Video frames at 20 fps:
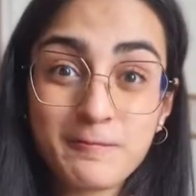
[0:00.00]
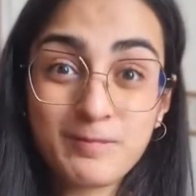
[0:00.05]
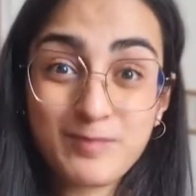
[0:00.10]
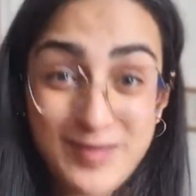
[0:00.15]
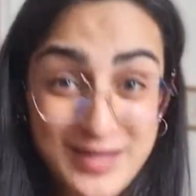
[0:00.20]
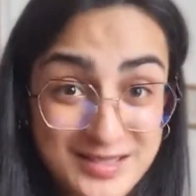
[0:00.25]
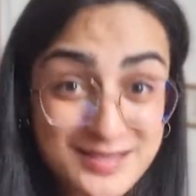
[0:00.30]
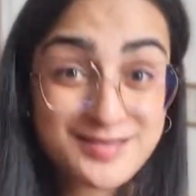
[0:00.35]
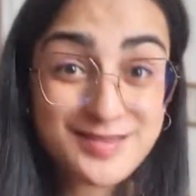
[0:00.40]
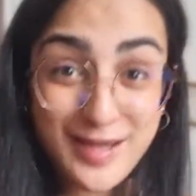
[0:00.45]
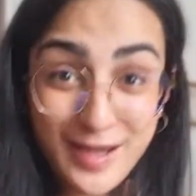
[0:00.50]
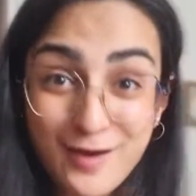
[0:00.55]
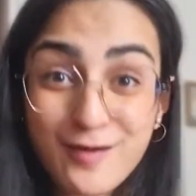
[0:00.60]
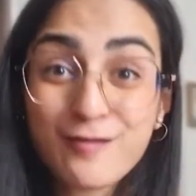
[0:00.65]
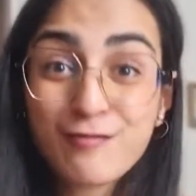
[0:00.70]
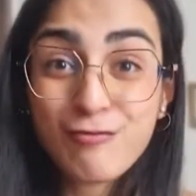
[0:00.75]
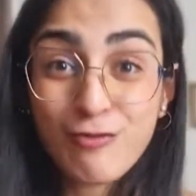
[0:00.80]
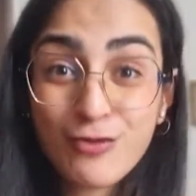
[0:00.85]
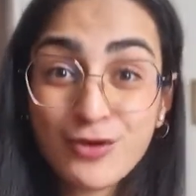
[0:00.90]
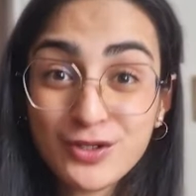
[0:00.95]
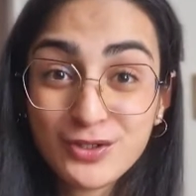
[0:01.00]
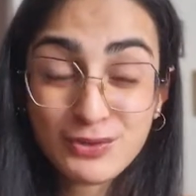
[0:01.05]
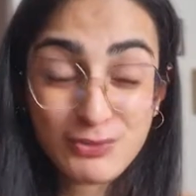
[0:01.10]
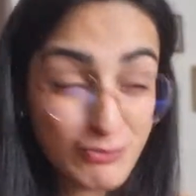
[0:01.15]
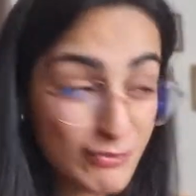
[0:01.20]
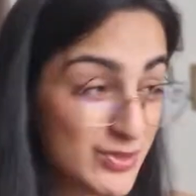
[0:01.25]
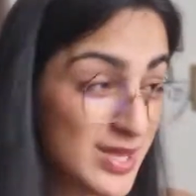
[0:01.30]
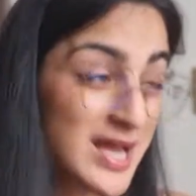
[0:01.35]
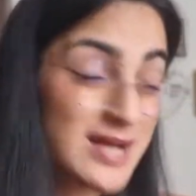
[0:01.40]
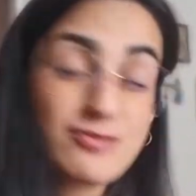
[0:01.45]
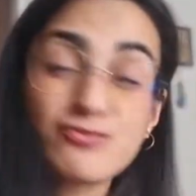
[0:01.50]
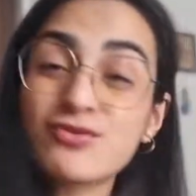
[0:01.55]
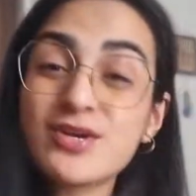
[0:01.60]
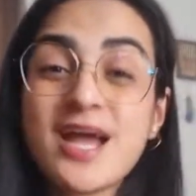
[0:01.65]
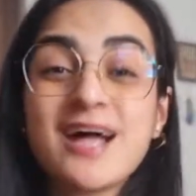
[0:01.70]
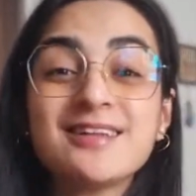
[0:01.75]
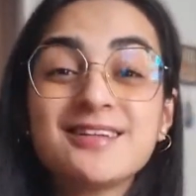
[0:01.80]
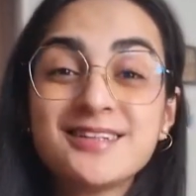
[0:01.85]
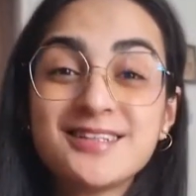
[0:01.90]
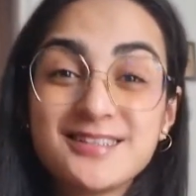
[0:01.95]
It's there for you. That
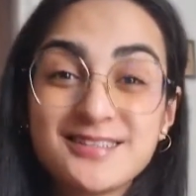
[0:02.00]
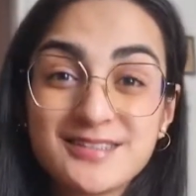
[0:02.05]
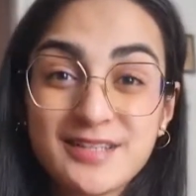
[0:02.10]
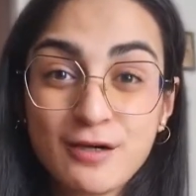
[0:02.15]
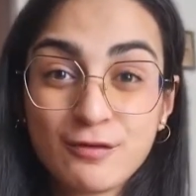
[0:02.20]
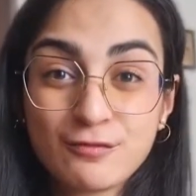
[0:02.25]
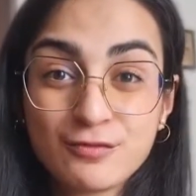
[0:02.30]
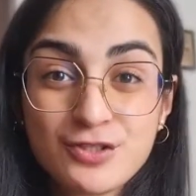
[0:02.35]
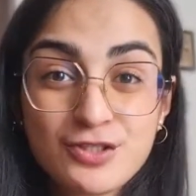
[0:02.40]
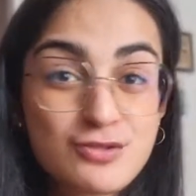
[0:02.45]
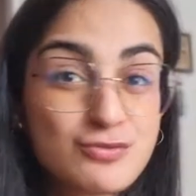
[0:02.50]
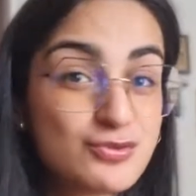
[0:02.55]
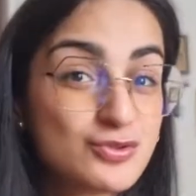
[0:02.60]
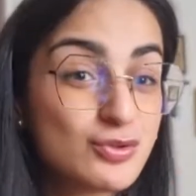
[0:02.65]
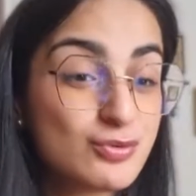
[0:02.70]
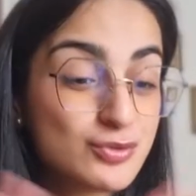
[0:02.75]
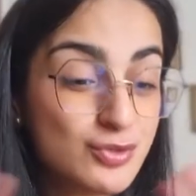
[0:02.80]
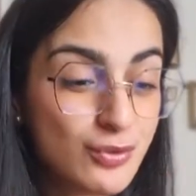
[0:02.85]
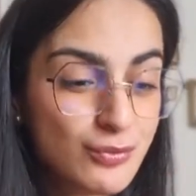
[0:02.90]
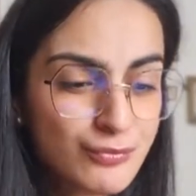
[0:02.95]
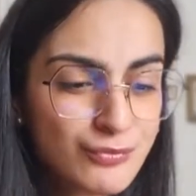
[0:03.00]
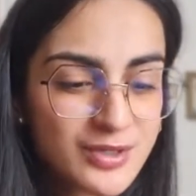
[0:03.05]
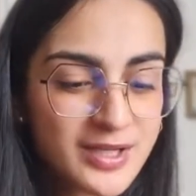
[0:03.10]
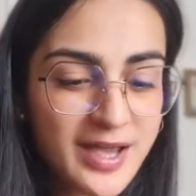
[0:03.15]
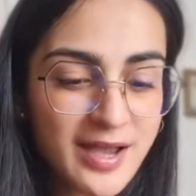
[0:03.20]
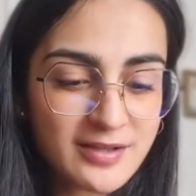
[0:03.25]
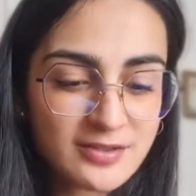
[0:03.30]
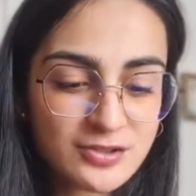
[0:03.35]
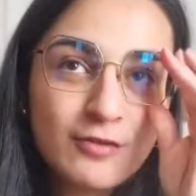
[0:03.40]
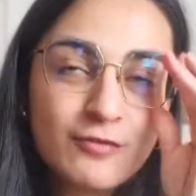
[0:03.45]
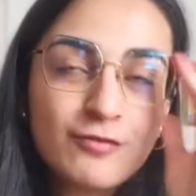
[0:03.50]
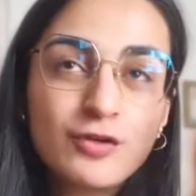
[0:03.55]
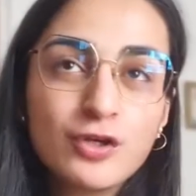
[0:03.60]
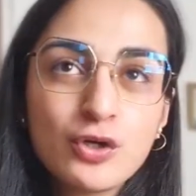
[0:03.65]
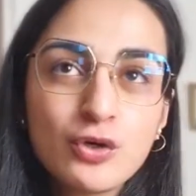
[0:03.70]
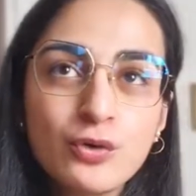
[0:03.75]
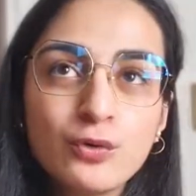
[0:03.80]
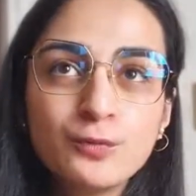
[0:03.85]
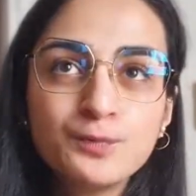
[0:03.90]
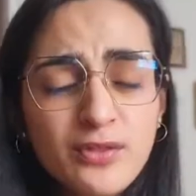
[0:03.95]
reality is there for you. So don't react. If
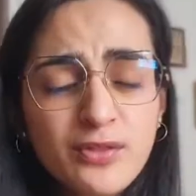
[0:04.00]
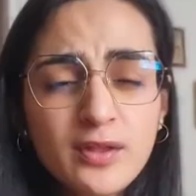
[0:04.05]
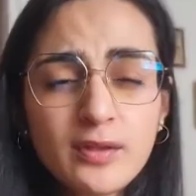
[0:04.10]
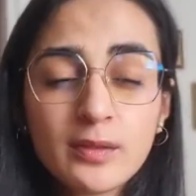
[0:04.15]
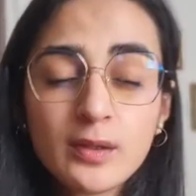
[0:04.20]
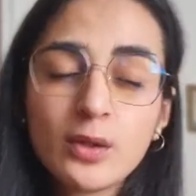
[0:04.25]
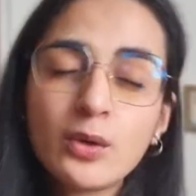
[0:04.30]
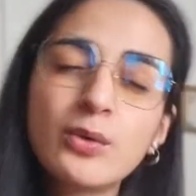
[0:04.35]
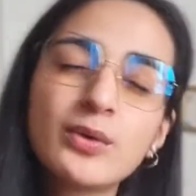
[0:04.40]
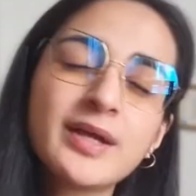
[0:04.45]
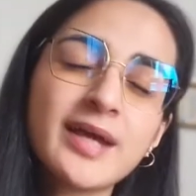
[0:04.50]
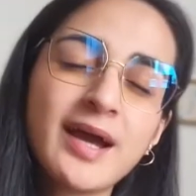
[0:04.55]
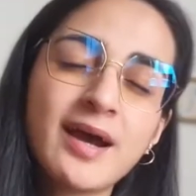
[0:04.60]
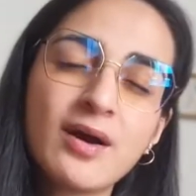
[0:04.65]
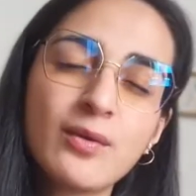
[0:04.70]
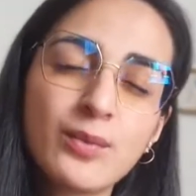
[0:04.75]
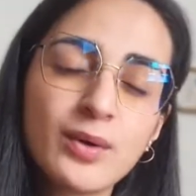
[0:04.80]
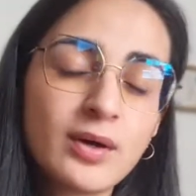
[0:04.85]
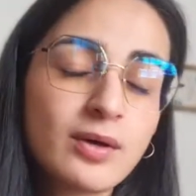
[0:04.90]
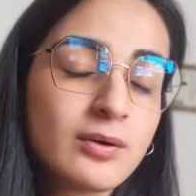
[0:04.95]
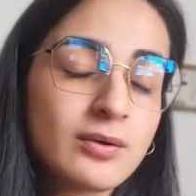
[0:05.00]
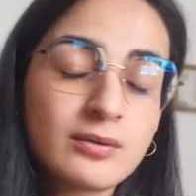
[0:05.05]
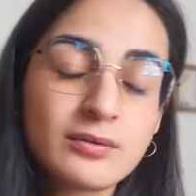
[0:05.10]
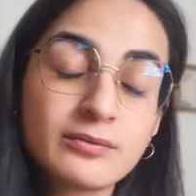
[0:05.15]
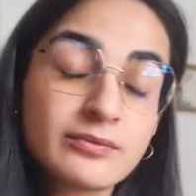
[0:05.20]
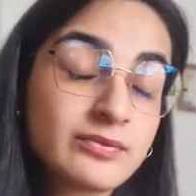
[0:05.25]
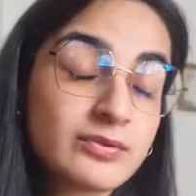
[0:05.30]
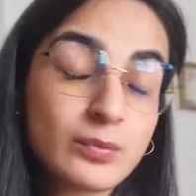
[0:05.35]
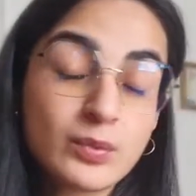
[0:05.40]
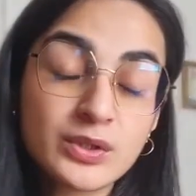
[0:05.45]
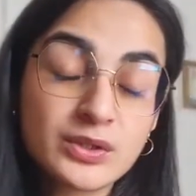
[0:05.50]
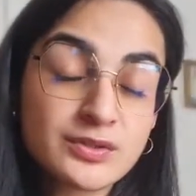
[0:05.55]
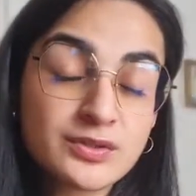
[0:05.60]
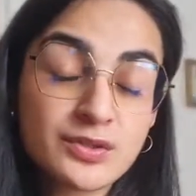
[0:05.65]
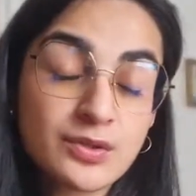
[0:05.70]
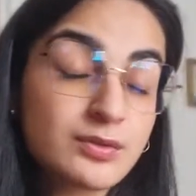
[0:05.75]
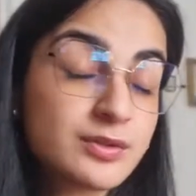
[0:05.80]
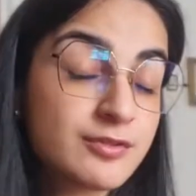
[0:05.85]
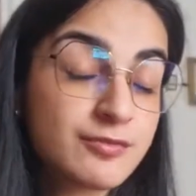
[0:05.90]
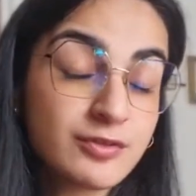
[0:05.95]
you think that, oh yeah, well, the world is
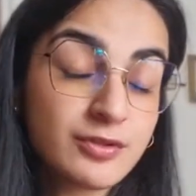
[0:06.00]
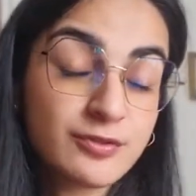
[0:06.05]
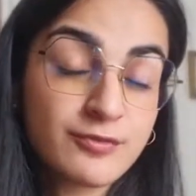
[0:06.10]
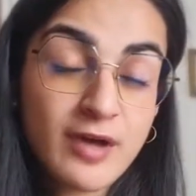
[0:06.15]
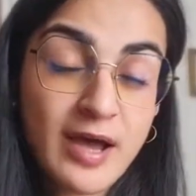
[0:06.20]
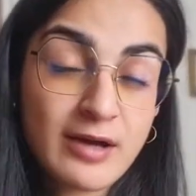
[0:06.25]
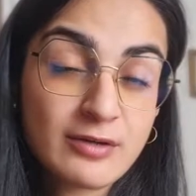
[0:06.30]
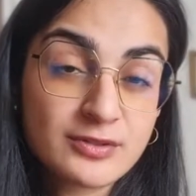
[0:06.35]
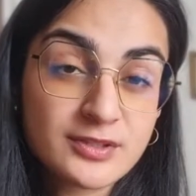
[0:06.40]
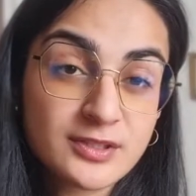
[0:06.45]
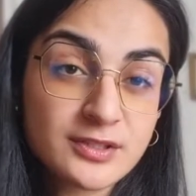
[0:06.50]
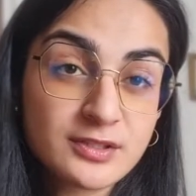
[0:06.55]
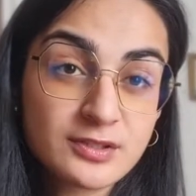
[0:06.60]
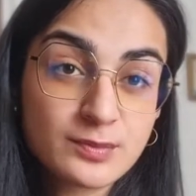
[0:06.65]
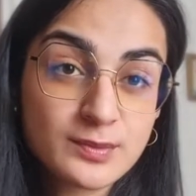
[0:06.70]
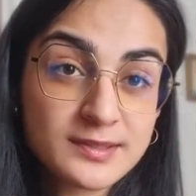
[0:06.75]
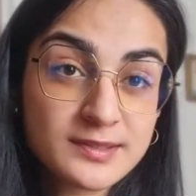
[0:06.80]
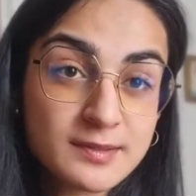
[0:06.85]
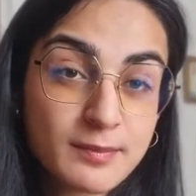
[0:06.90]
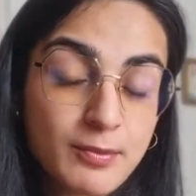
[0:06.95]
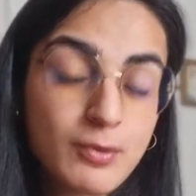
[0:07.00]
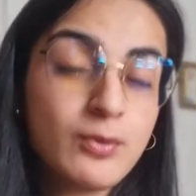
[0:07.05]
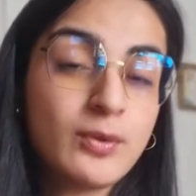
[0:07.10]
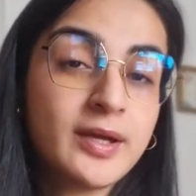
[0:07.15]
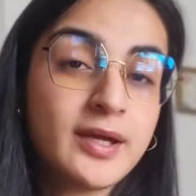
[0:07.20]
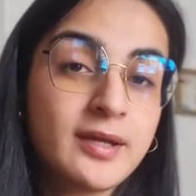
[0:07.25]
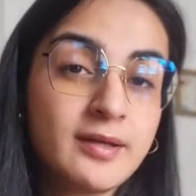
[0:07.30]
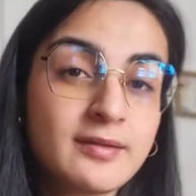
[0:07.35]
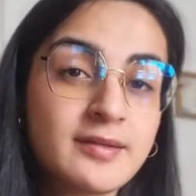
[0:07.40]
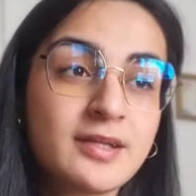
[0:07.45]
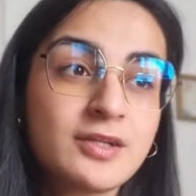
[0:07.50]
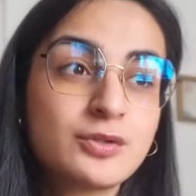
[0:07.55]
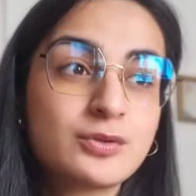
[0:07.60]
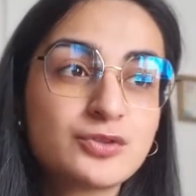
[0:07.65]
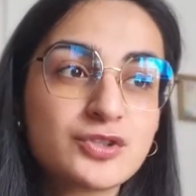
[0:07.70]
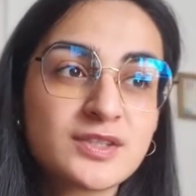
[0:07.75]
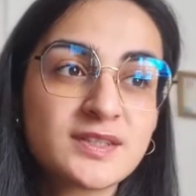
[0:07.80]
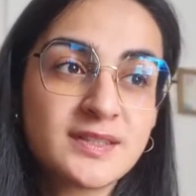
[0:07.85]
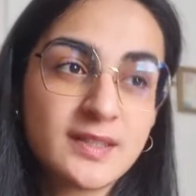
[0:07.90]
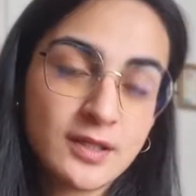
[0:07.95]
only full of houses, what's the point? Then you'll
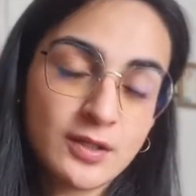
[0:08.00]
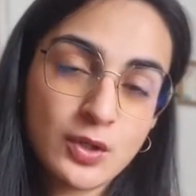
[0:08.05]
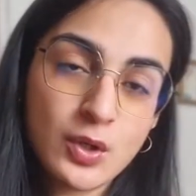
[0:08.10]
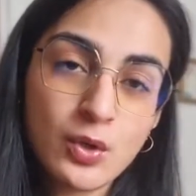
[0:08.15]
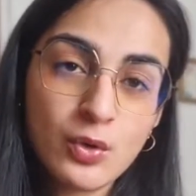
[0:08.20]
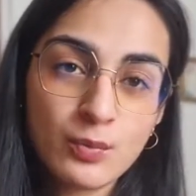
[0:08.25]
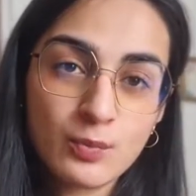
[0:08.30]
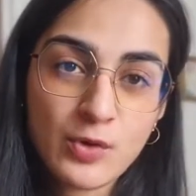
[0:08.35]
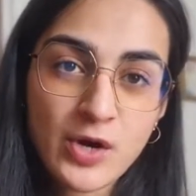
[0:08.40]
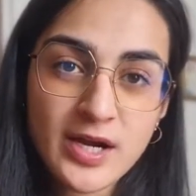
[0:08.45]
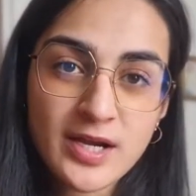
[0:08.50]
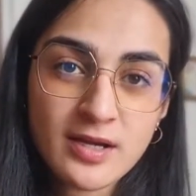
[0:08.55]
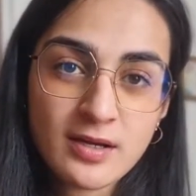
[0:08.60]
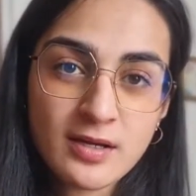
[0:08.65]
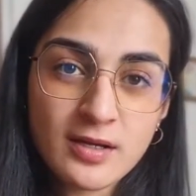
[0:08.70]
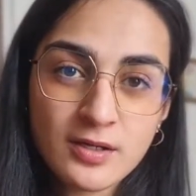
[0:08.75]
just sit at home, right?